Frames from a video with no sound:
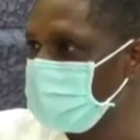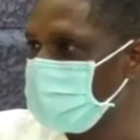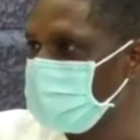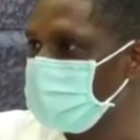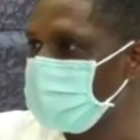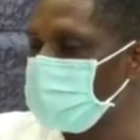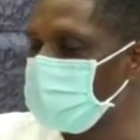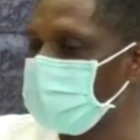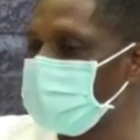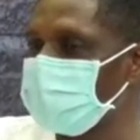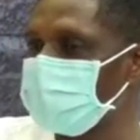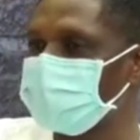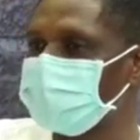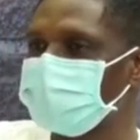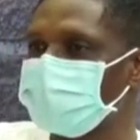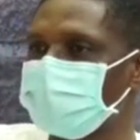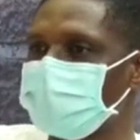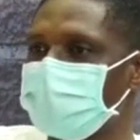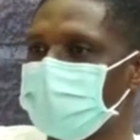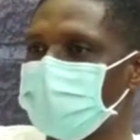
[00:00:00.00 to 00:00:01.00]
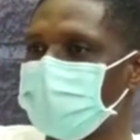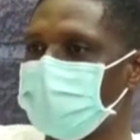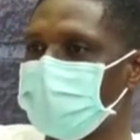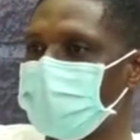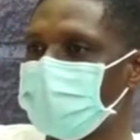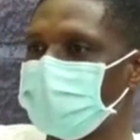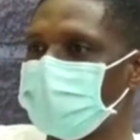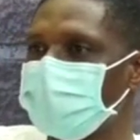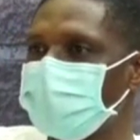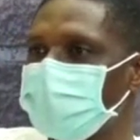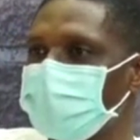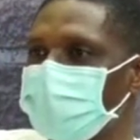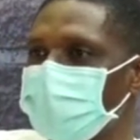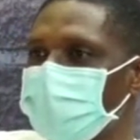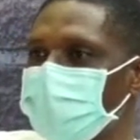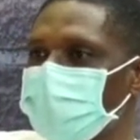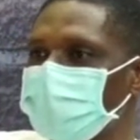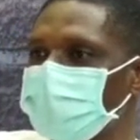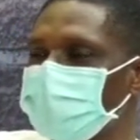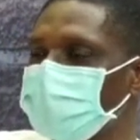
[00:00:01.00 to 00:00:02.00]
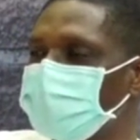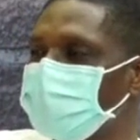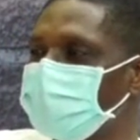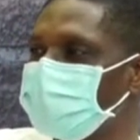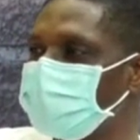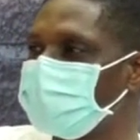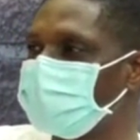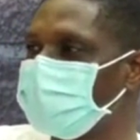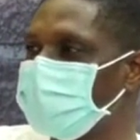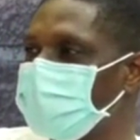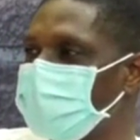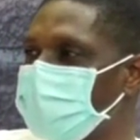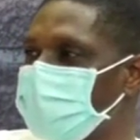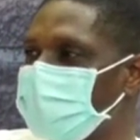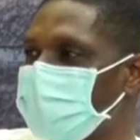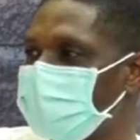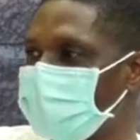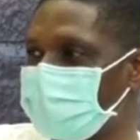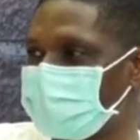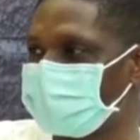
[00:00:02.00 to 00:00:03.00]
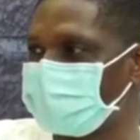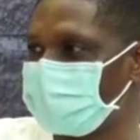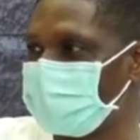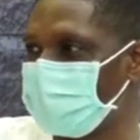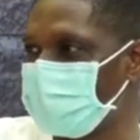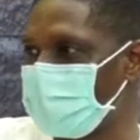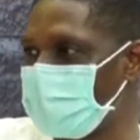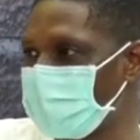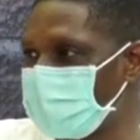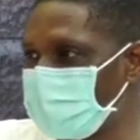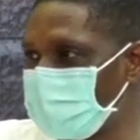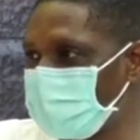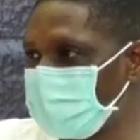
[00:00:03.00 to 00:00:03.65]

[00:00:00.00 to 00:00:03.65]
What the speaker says: Because a man would want to be seen as a man.